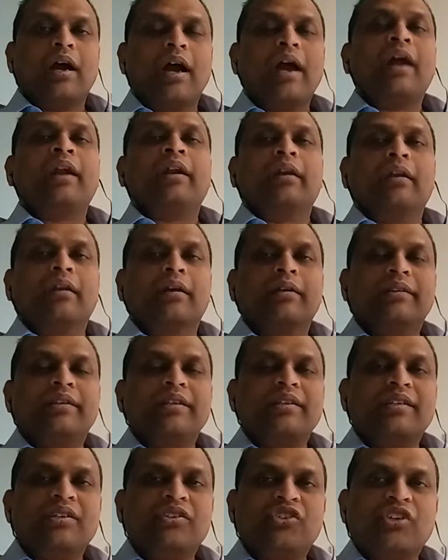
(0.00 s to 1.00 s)
And
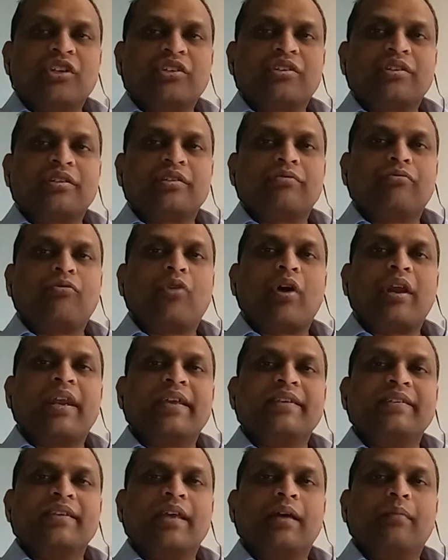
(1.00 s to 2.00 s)
this is just one
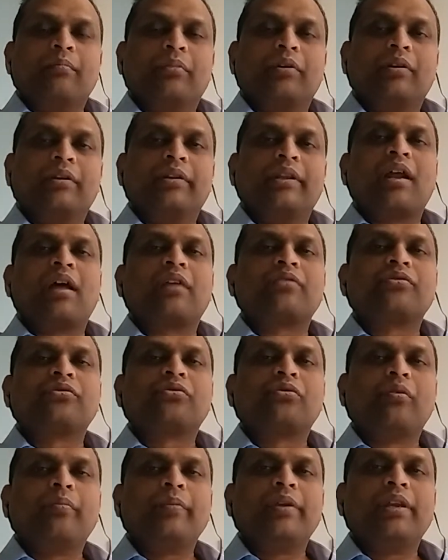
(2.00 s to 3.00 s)
example. There are
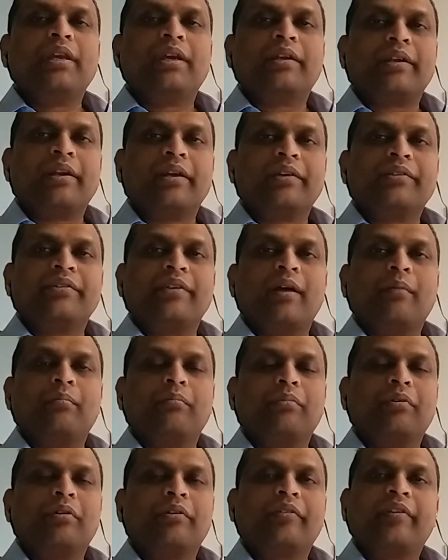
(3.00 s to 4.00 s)
so many other
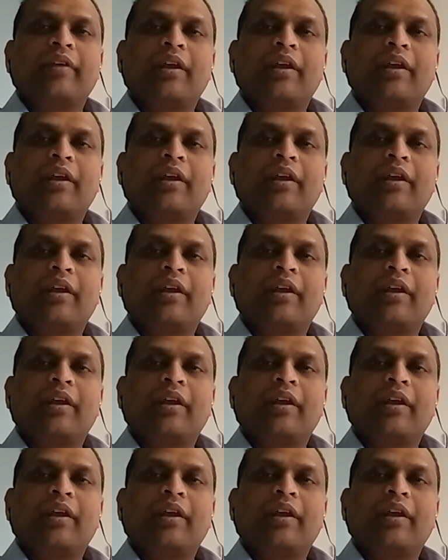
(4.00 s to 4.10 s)
examples.